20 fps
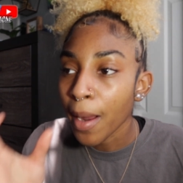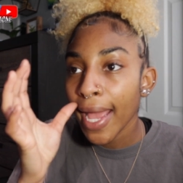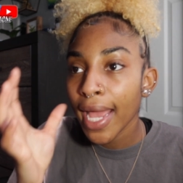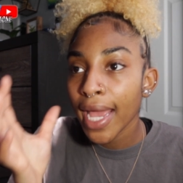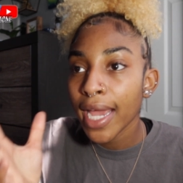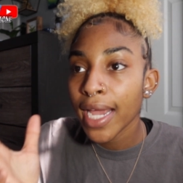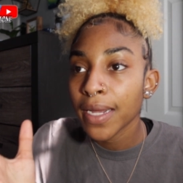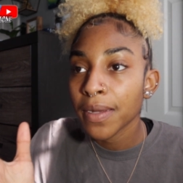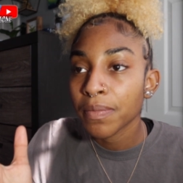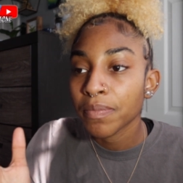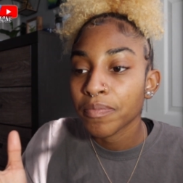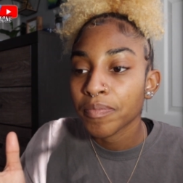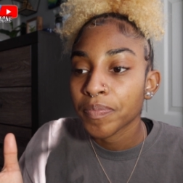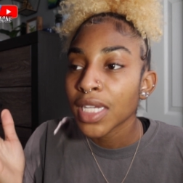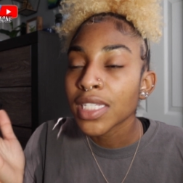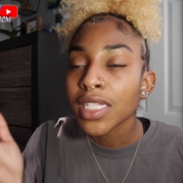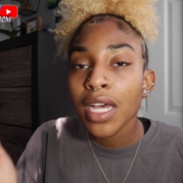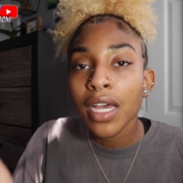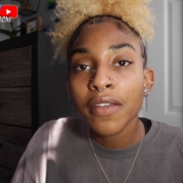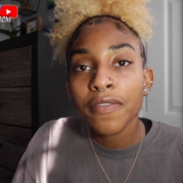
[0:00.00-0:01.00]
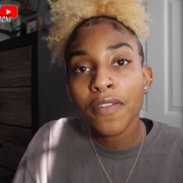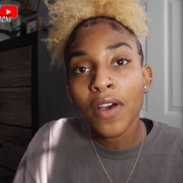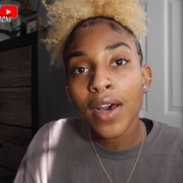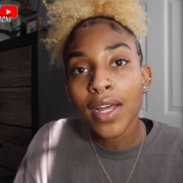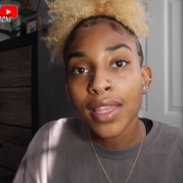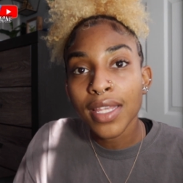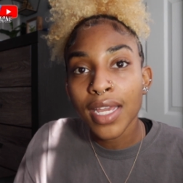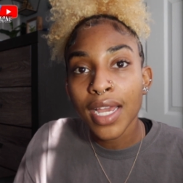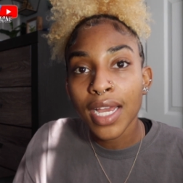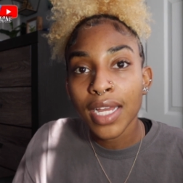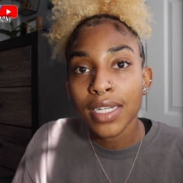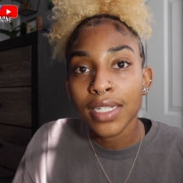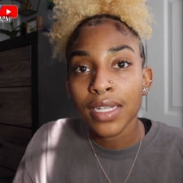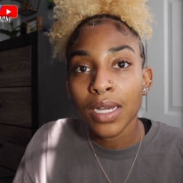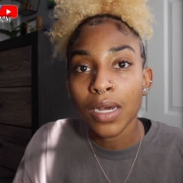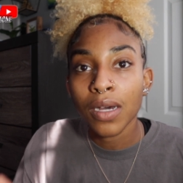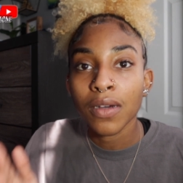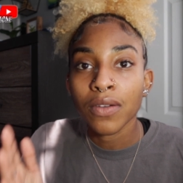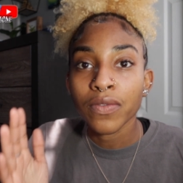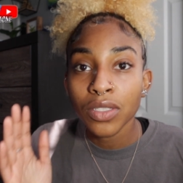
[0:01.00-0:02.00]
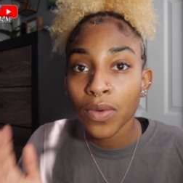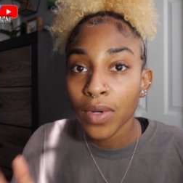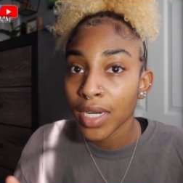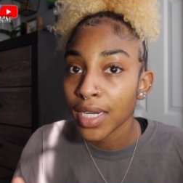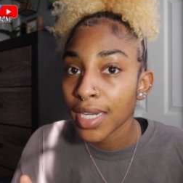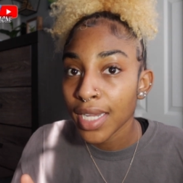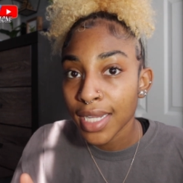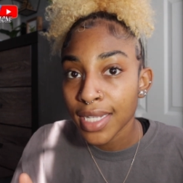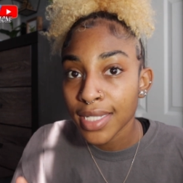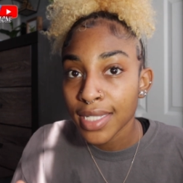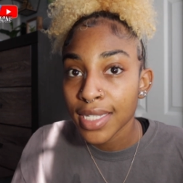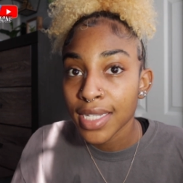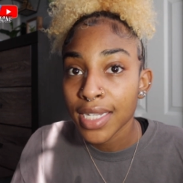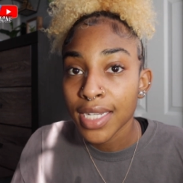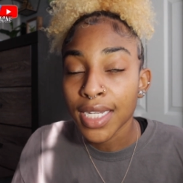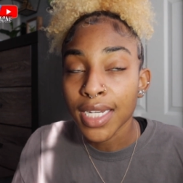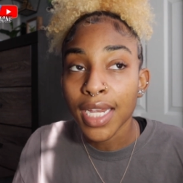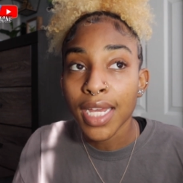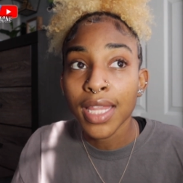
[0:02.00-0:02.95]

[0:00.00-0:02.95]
And that's how I felt at the end of twenty nineteen,